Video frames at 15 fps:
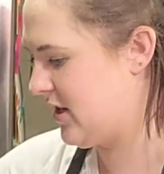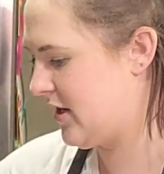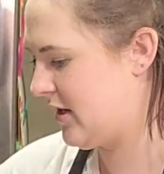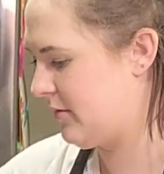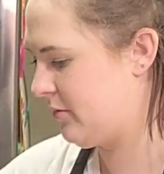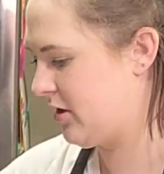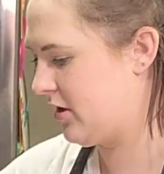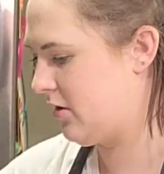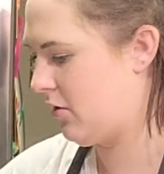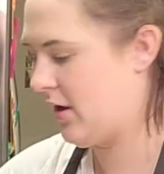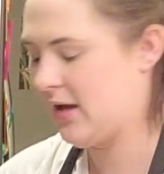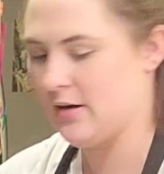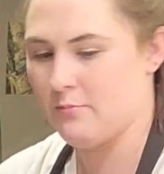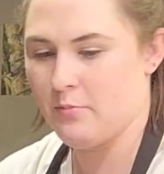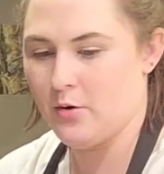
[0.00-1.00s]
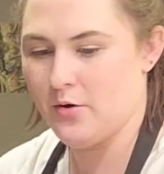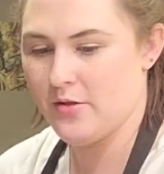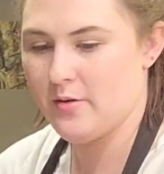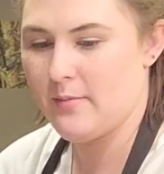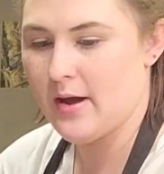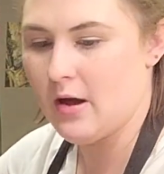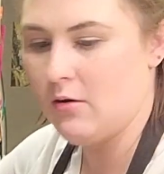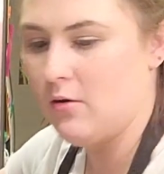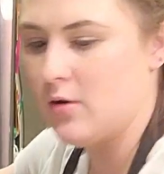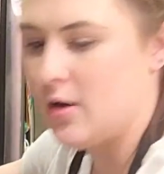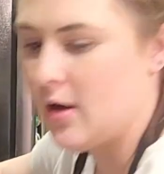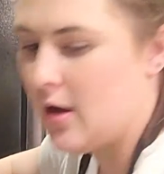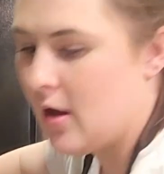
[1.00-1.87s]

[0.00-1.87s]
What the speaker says: I'm gonna go ahead and pull them out